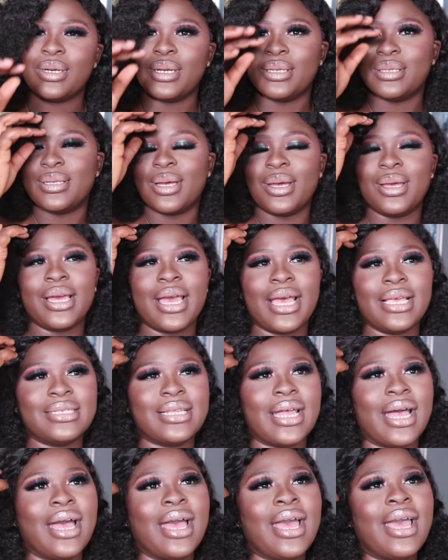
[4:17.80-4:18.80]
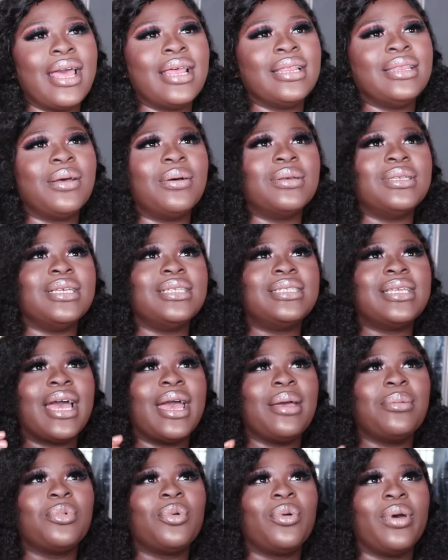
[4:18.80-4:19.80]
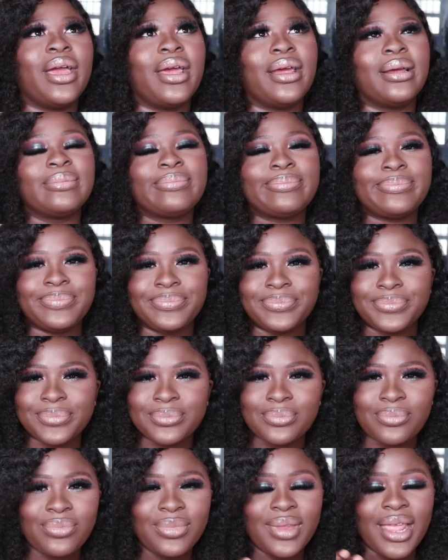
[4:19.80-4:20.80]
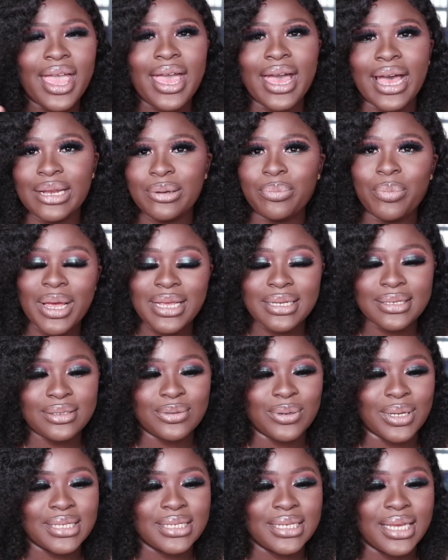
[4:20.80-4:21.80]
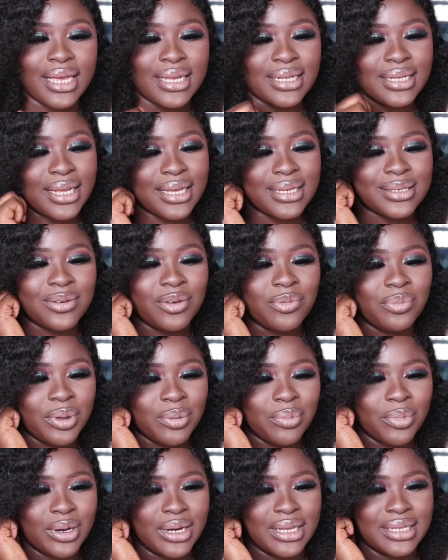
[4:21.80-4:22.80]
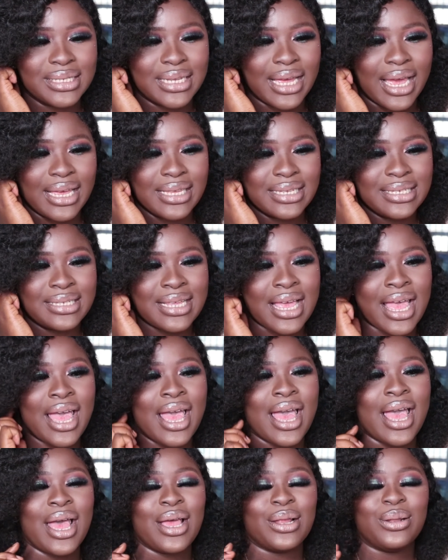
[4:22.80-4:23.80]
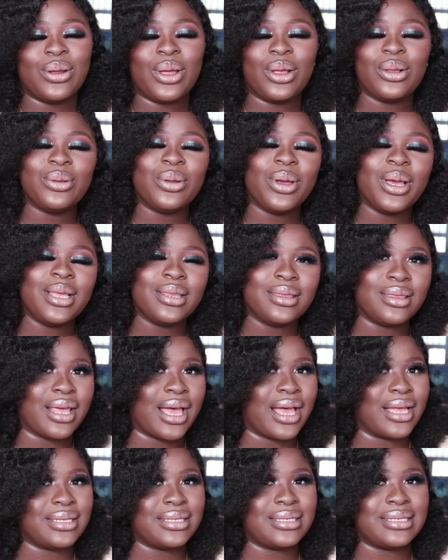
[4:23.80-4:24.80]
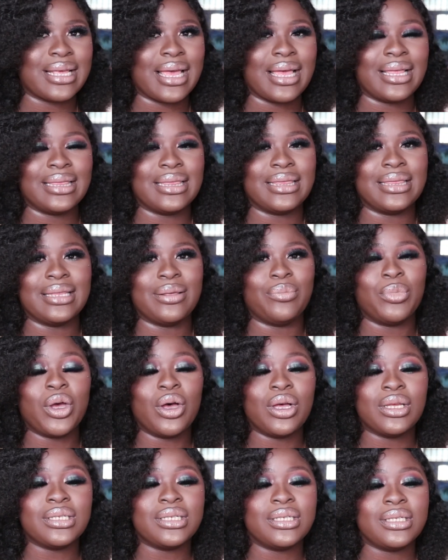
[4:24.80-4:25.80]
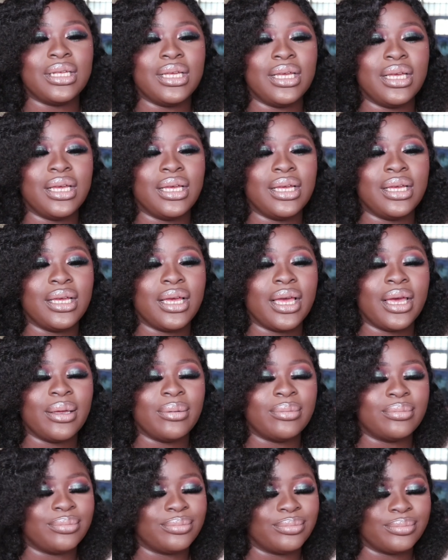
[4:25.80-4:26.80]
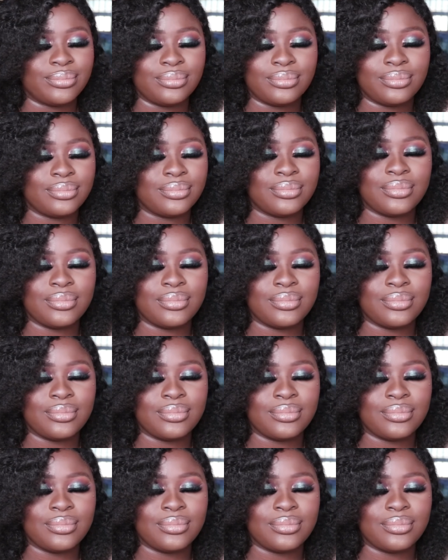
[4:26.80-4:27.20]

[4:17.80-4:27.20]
want to tell you guys that there was a time where I had passed twenty-eight days of being monetized, not knowing that, because the um